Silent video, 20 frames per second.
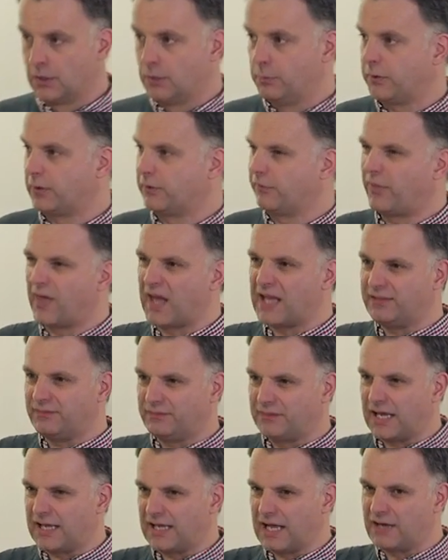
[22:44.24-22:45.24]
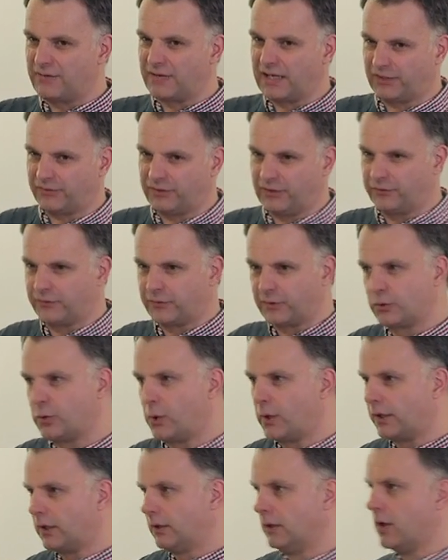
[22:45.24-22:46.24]
because they have access to
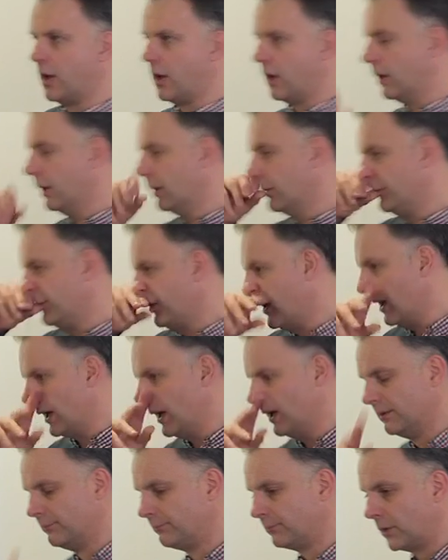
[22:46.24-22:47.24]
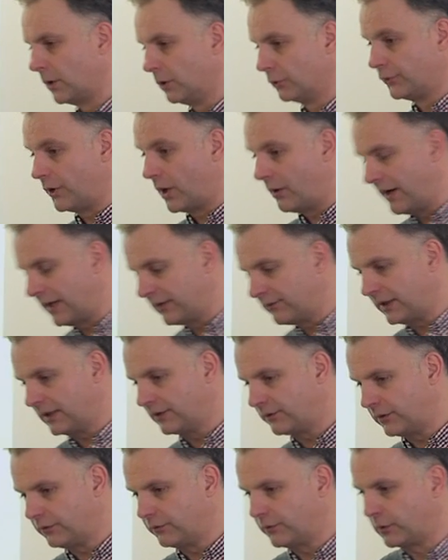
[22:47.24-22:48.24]
quite a lot of, or direct
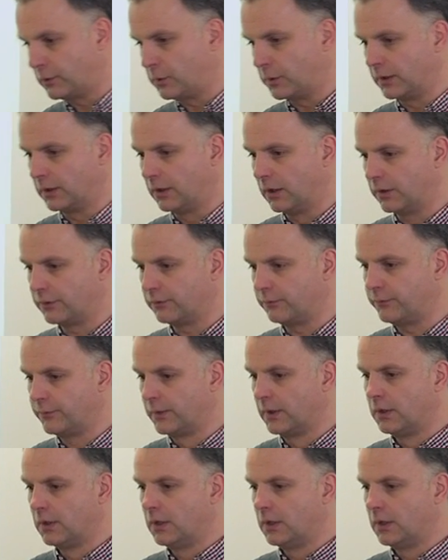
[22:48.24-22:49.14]
access to quite a lot of